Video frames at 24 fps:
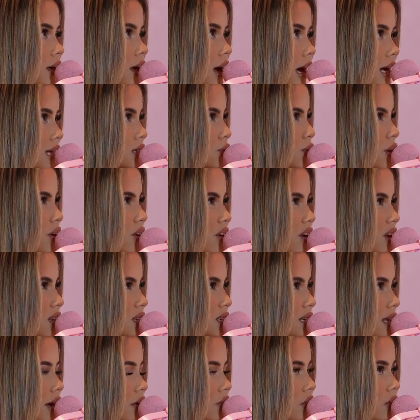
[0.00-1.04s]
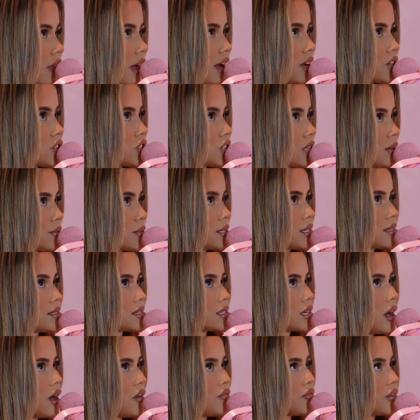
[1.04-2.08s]
as we got into like relationships and
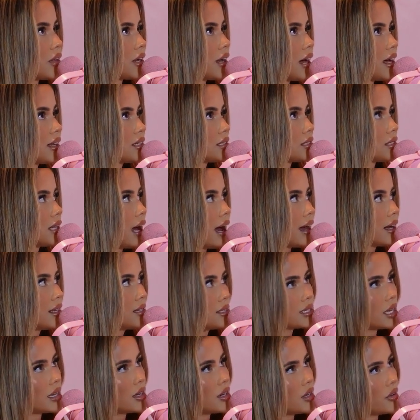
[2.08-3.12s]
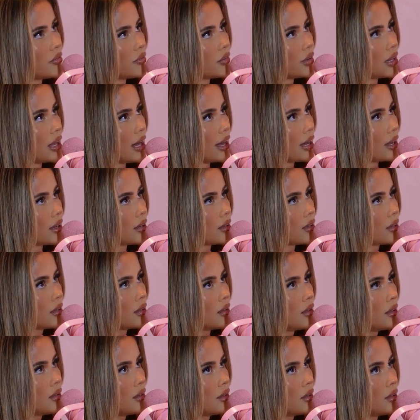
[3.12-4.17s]
stuff, and I hadn't seen her for like
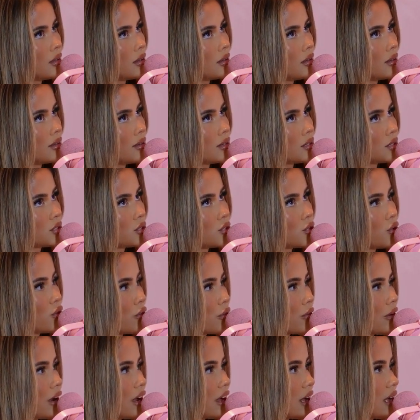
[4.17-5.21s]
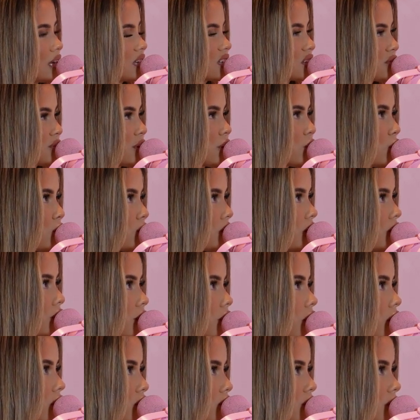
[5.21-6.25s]
2-3 years, and we caught up for
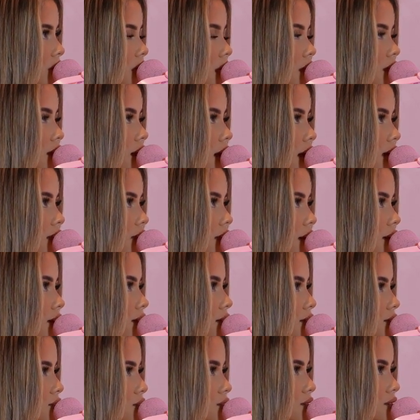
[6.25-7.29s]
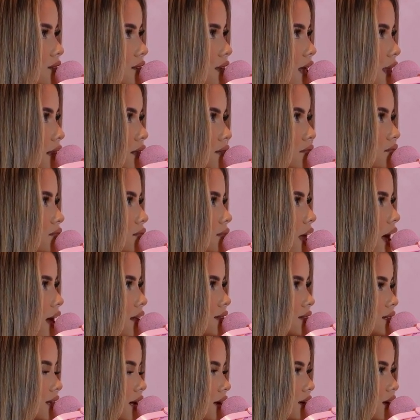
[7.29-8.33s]
coffee the other day. Like it's just, and
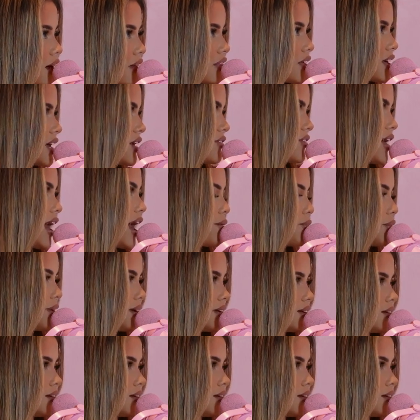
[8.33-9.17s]
it's like nothing ever happened.